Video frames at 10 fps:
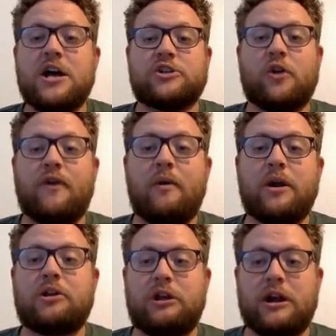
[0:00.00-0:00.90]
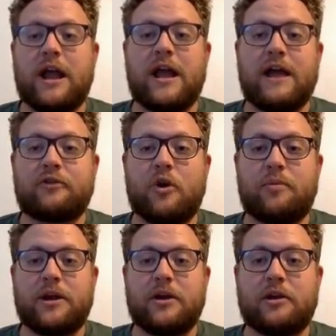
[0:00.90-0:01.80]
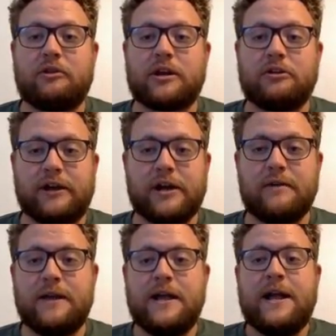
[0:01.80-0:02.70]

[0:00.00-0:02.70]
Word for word: So if I want to clear it, I have to go up here and click clear.